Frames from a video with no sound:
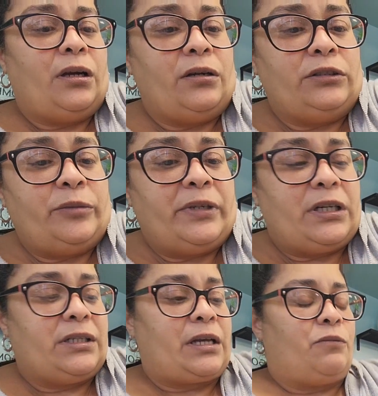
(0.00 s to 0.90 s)
only
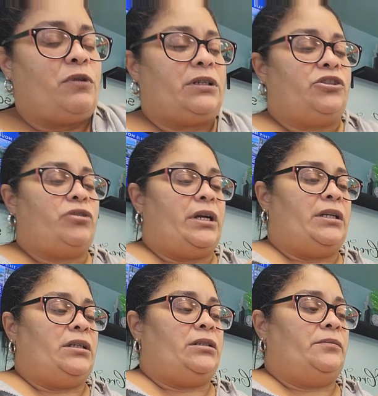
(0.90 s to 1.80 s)
because I want to try
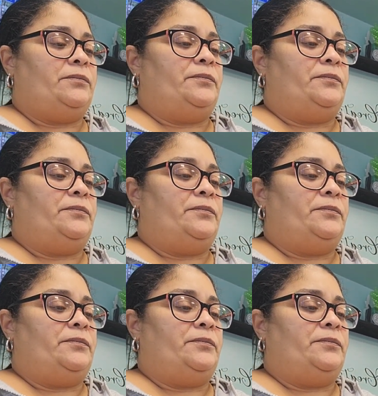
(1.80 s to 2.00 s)
to